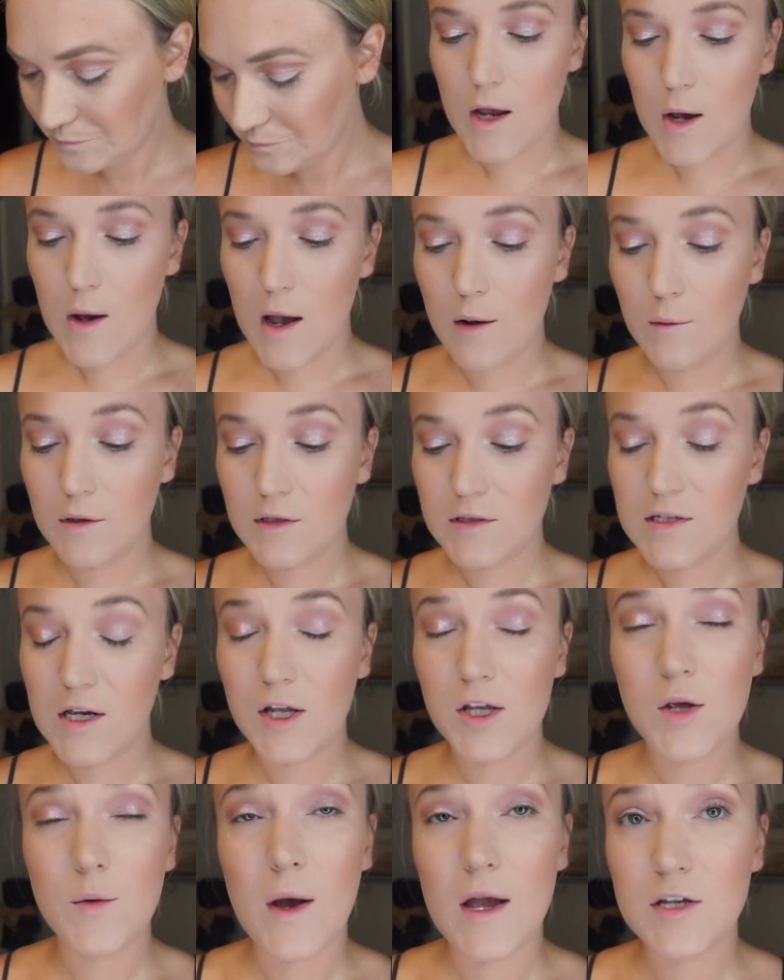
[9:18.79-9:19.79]
Now, I will tell
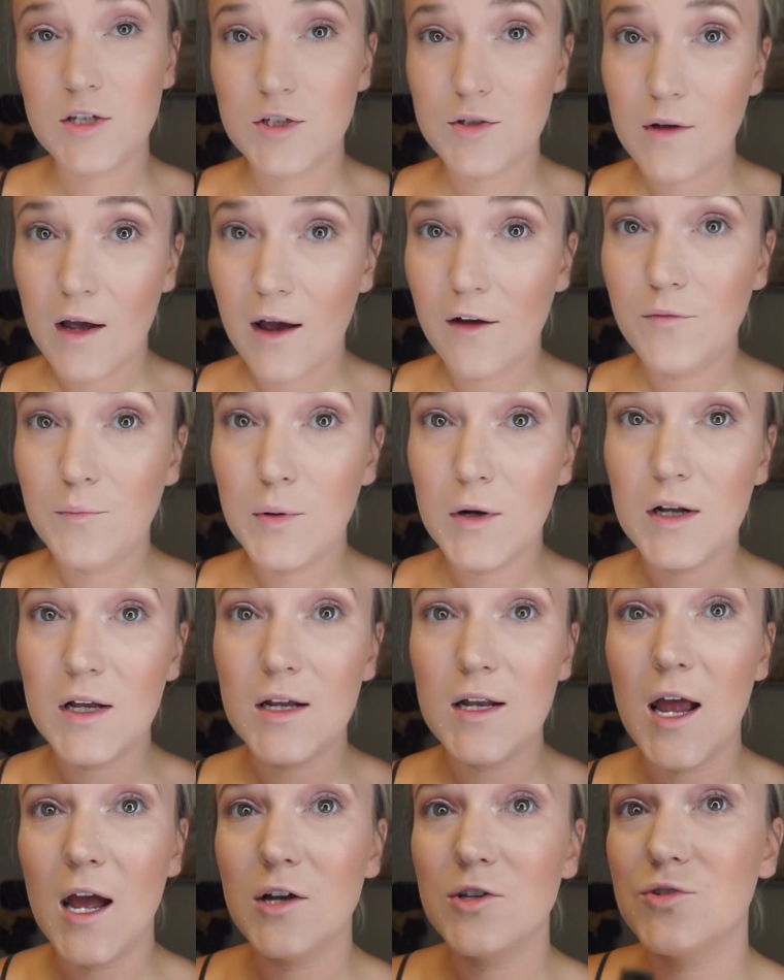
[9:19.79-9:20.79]
you, I do have pretty
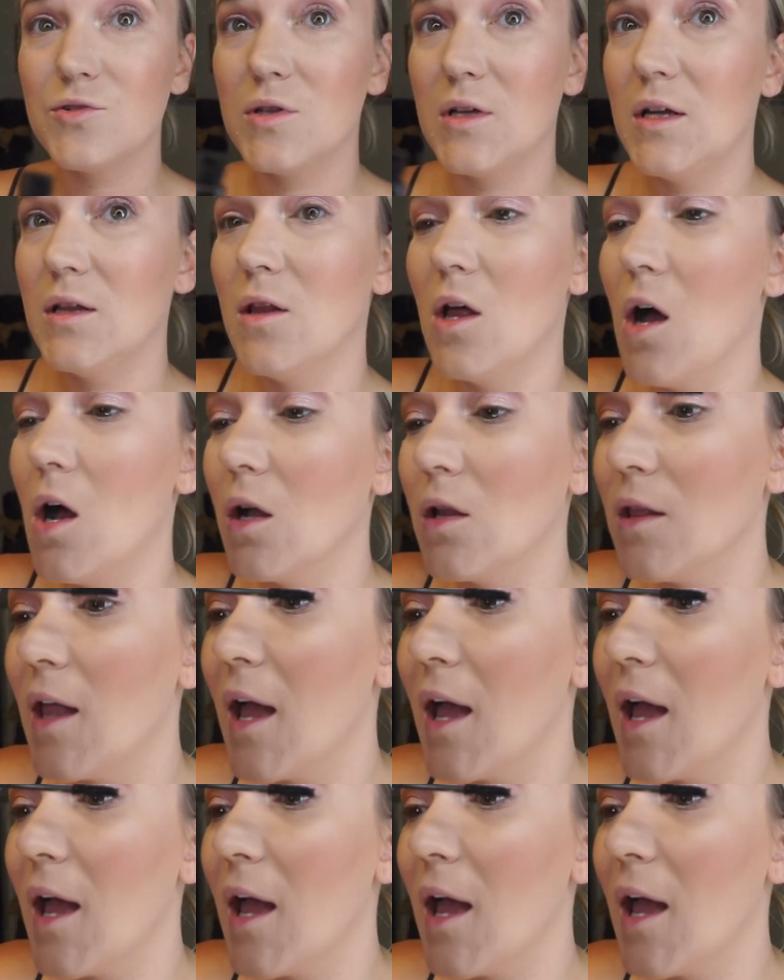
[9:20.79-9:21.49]
naturally long